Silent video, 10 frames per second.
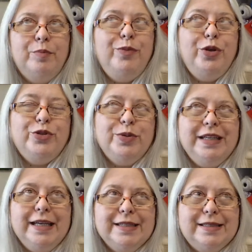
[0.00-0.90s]

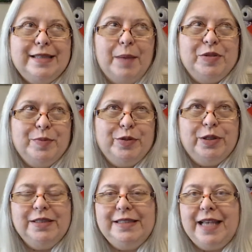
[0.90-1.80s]
mutually
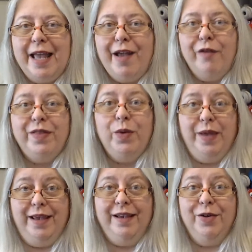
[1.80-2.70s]
acceptable day of the
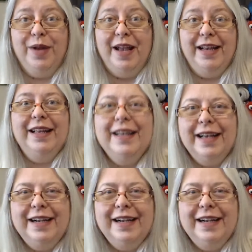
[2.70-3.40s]
week, right?